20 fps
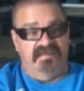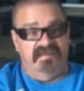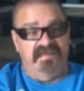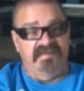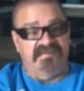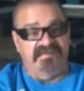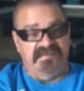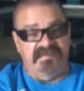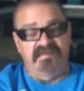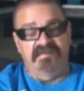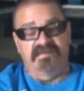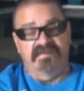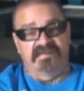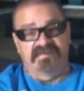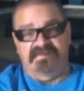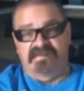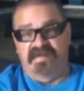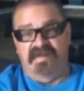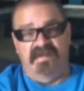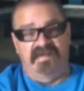It still
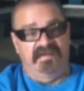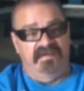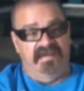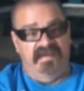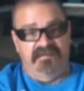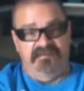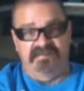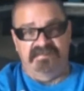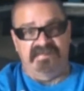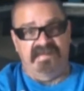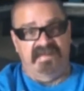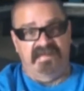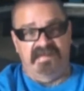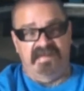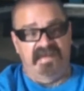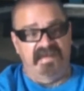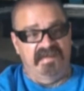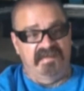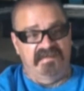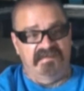gets 100 every 10
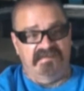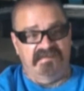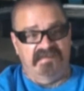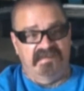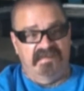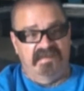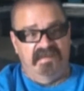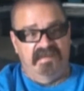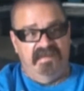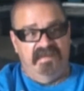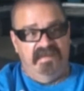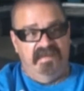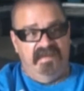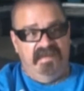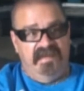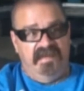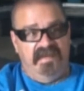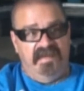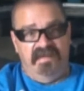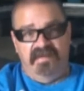days,
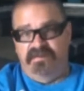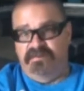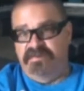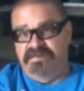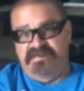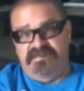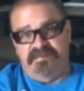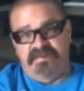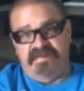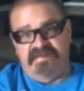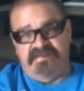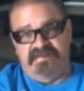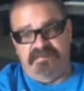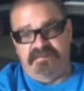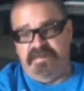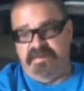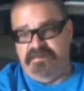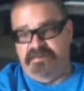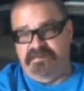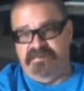and which means
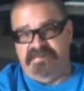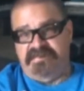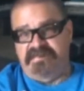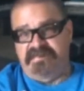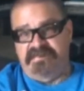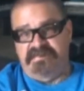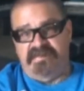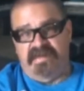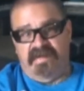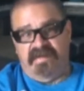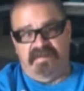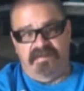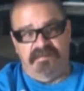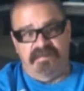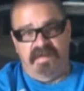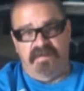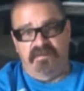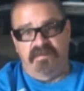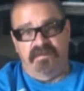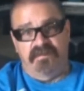that people are still talking
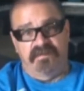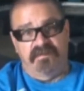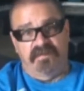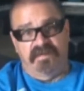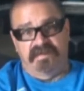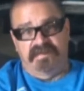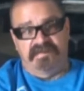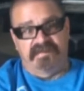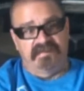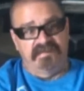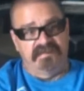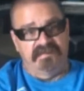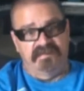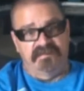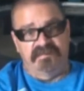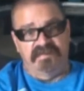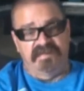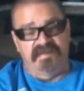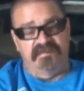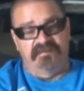about what we want to do
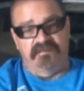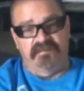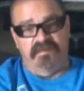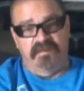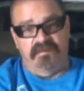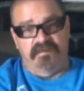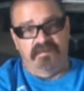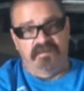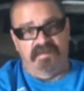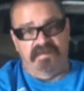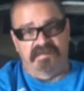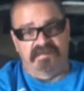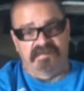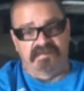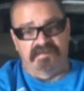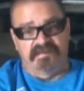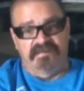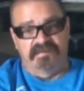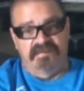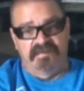and believe in what we want
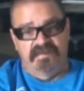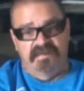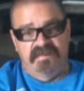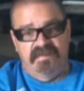to do.